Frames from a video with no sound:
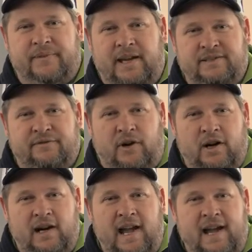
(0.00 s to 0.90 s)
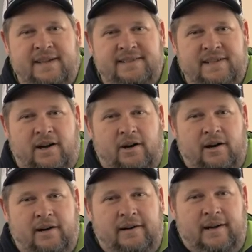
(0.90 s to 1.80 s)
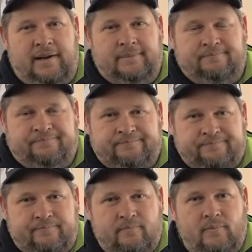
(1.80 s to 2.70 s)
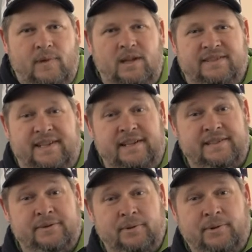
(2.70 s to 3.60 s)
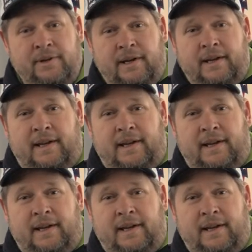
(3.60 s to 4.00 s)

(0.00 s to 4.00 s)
As far as our um, Sunday school